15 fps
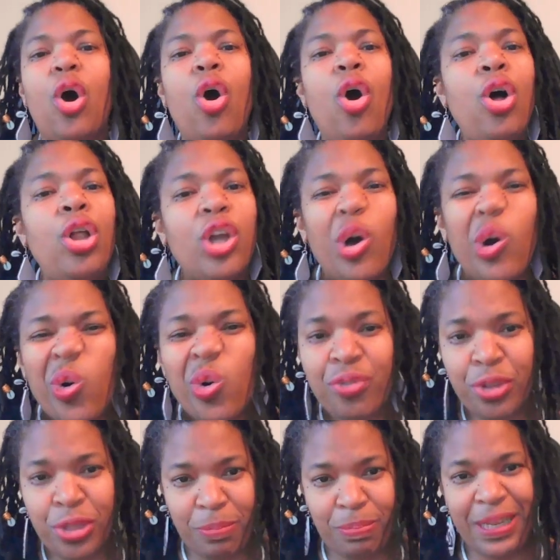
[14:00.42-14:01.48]
all
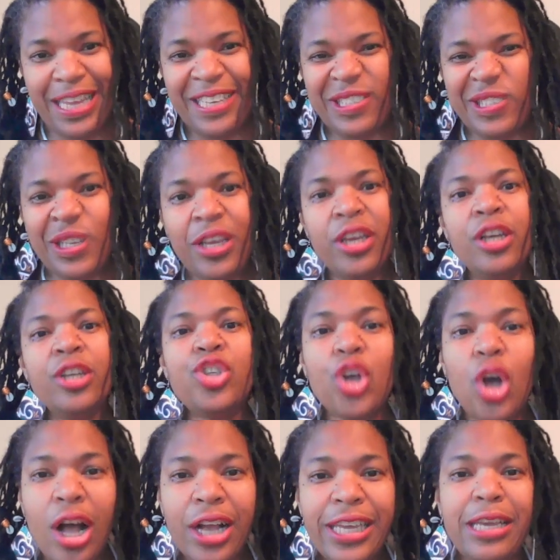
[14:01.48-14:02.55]
over the place,
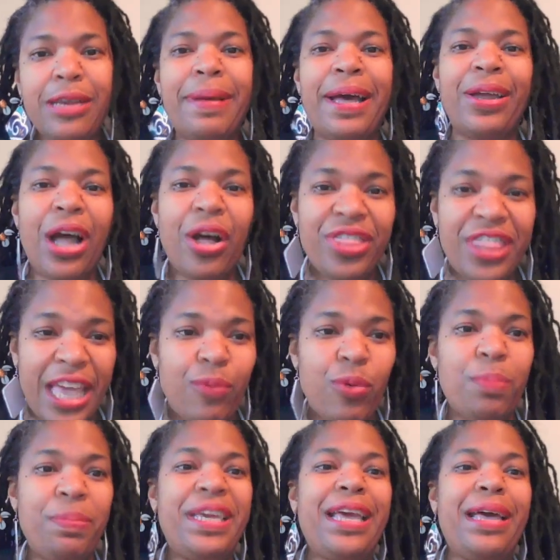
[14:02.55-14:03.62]
talking about how they were
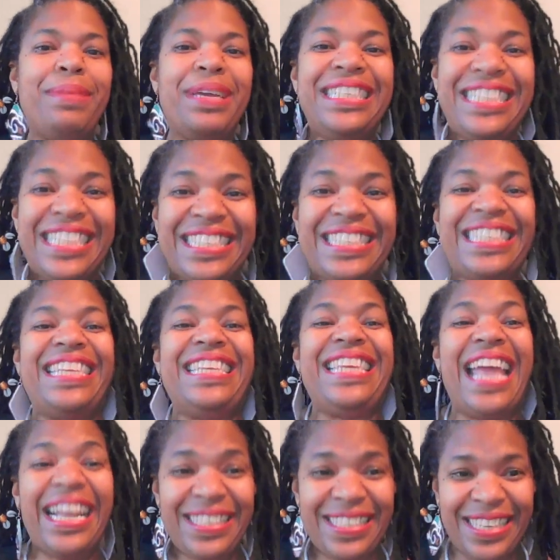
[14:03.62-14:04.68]
becoming
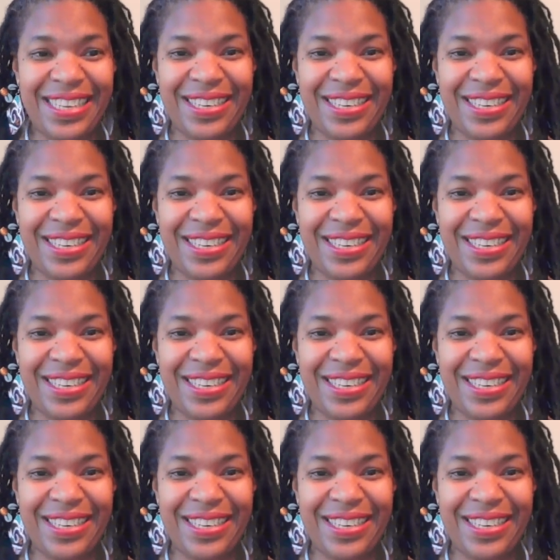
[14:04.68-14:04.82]
disconnected,